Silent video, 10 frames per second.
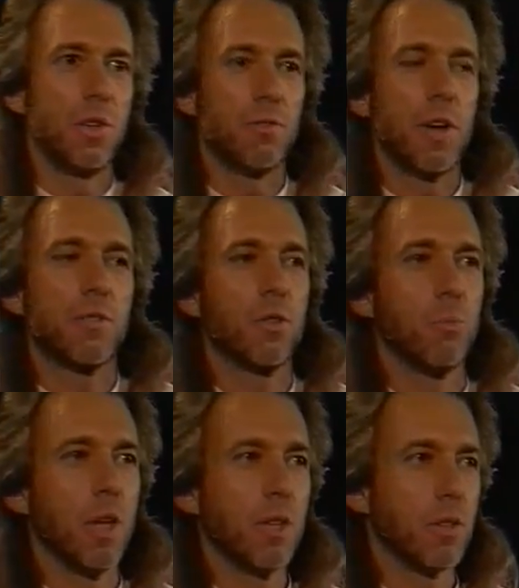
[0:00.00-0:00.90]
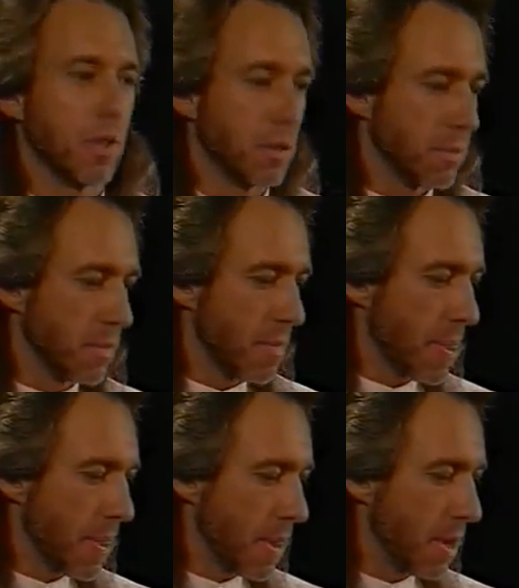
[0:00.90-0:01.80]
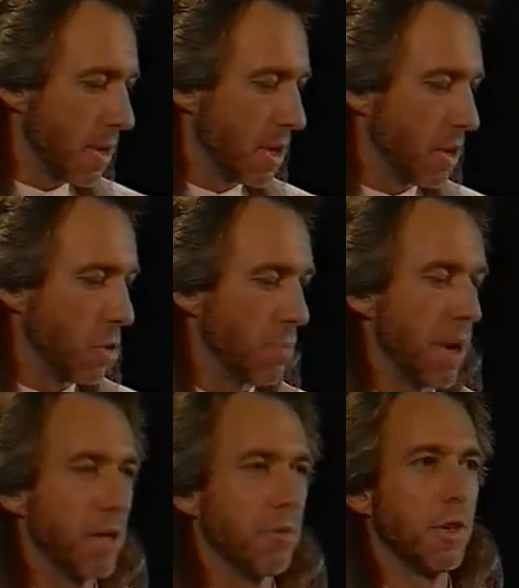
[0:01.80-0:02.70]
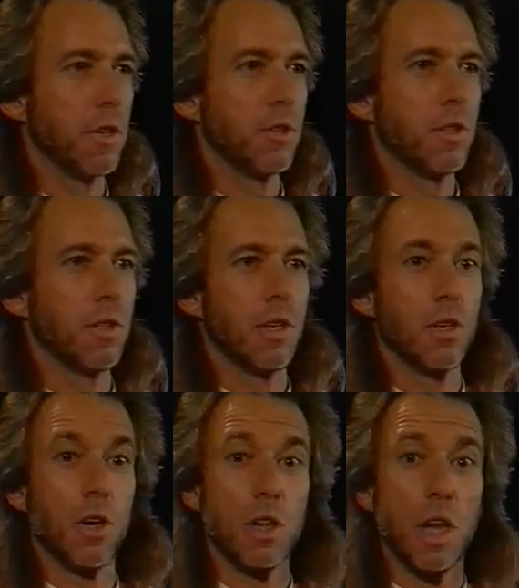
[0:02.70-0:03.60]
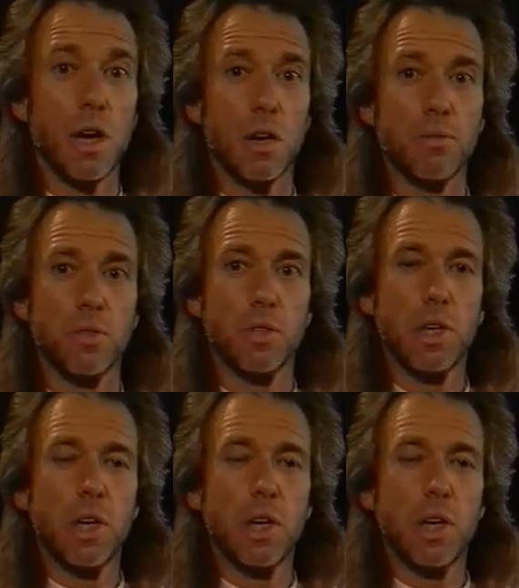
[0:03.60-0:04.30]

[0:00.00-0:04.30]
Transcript: the effect of the blessing will manifest in our lives.